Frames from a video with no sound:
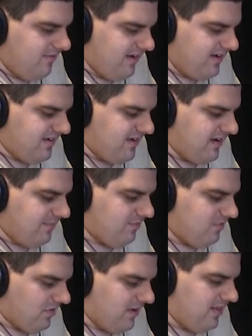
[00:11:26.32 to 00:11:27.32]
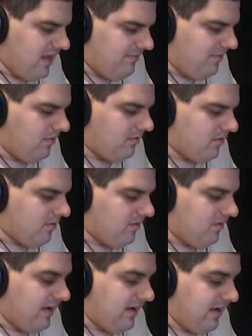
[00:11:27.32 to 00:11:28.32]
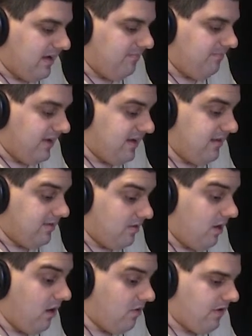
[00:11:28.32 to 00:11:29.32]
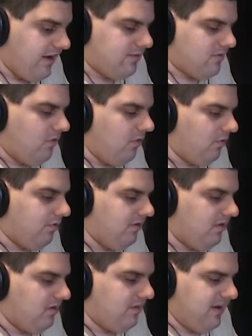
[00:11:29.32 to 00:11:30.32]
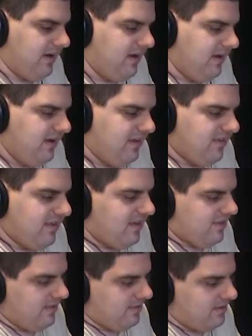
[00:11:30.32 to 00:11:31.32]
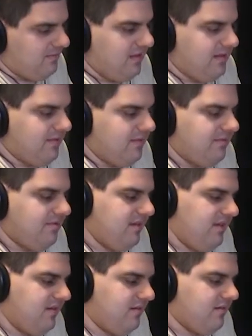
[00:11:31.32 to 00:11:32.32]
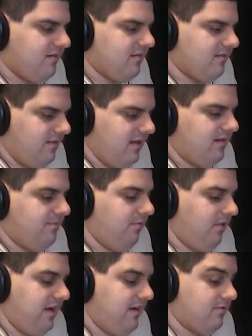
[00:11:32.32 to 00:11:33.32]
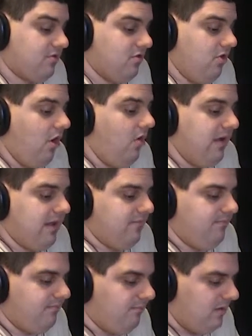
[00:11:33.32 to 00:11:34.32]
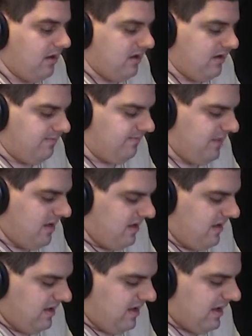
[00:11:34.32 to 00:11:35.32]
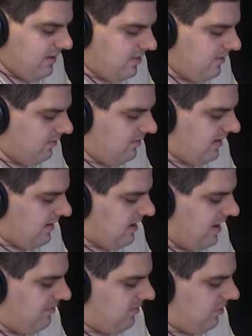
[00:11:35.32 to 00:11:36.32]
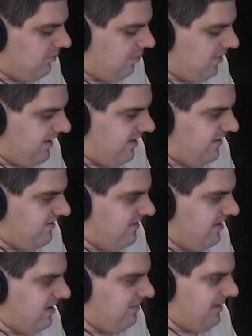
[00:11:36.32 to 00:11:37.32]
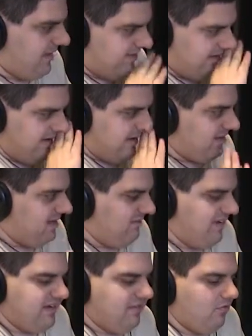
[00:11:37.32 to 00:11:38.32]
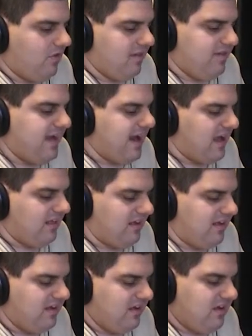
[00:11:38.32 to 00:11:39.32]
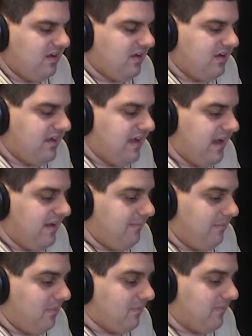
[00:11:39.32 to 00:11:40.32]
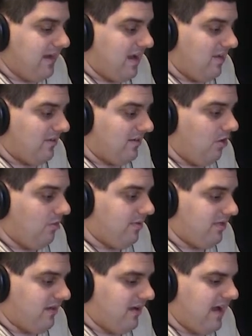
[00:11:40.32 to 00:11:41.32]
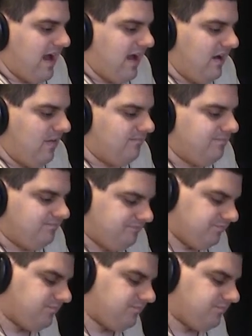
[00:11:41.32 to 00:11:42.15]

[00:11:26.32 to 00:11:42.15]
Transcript: division um three levels or like um because they're all great schools. You know what I mean? That some of these um senior senior players are going, but um. I still think a couple of those players should have been like Division One talent and capable talent over there at um